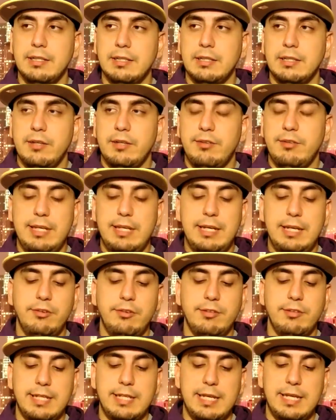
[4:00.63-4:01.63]

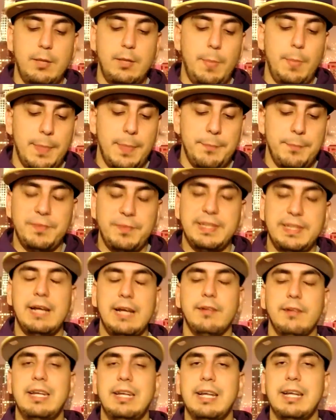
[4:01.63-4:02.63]
Here's the key.
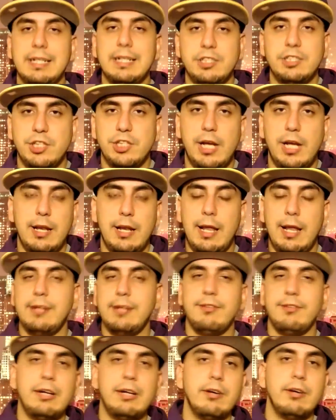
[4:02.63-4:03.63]
Now, the Nuggets shot
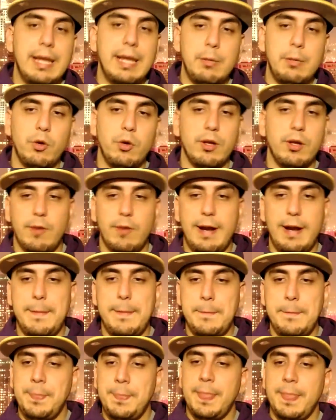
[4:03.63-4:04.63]
lights out game 1, right?
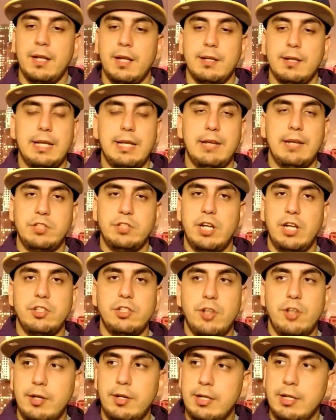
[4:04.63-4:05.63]
If Josh
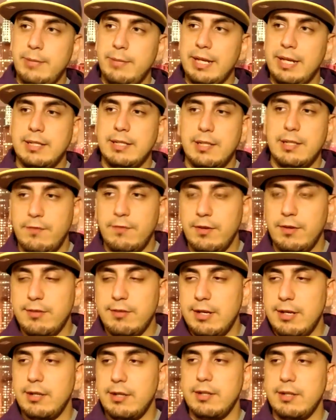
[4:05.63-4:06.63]
Hart can make a difference
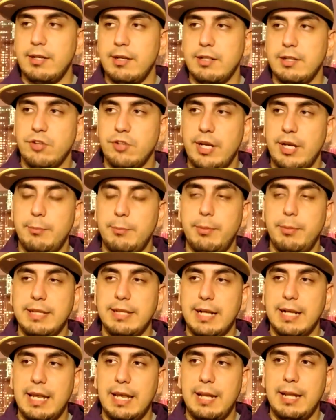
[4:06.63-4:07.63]
there and try to put the
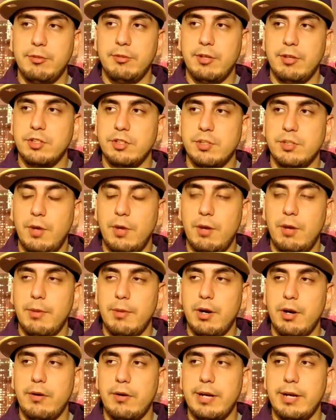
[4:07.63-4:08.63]
clamps on Jamal
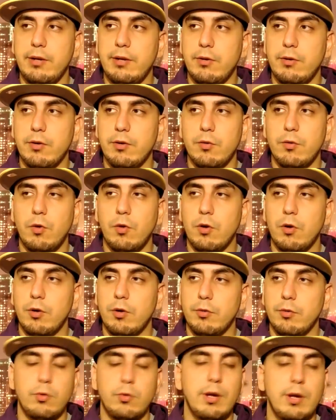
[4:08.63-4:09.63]
Murray
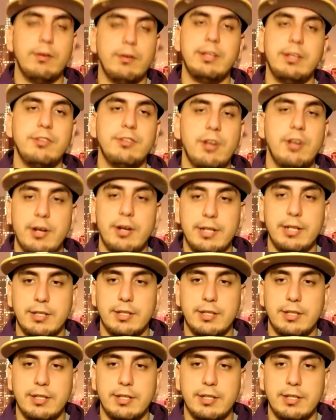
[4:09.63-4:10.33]
or whoever he's guarding,